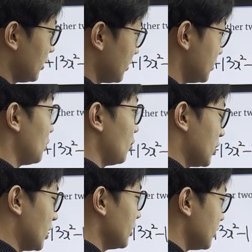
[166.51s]
So what we're
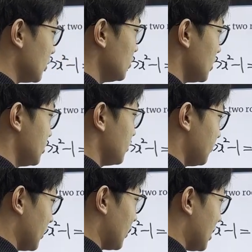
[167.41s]
going to do is just
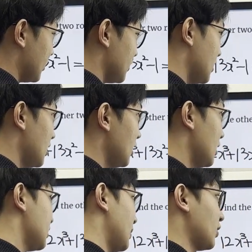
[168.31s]
figure out
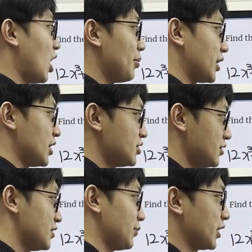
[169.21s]
some of the
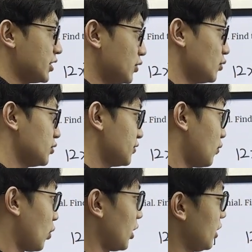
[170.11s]
combinations that we can use
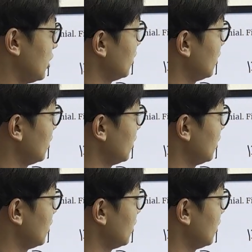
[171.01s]
for